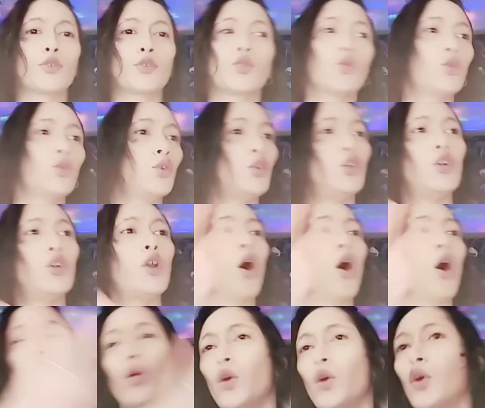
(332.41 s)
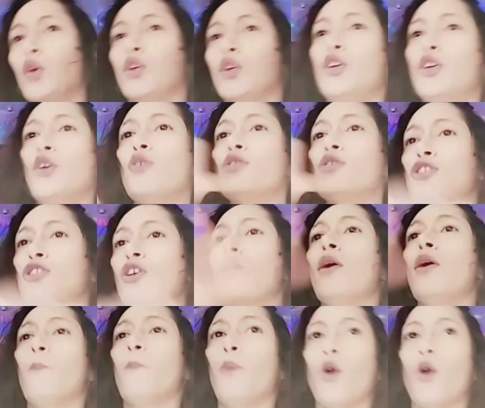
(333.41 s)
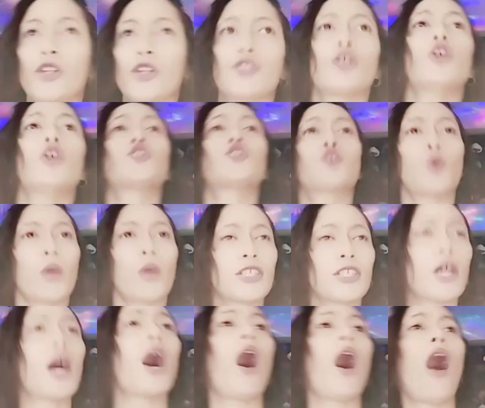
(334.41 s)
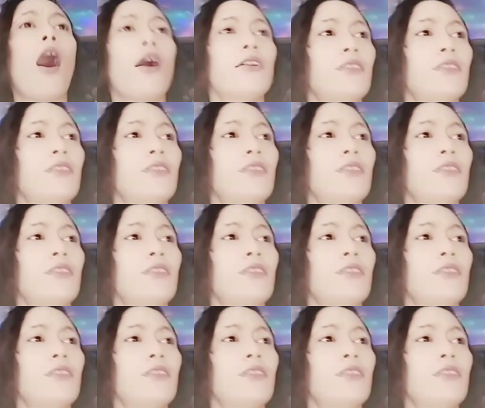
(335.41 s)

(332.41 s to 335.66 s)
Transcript: you know, use put Twitter on,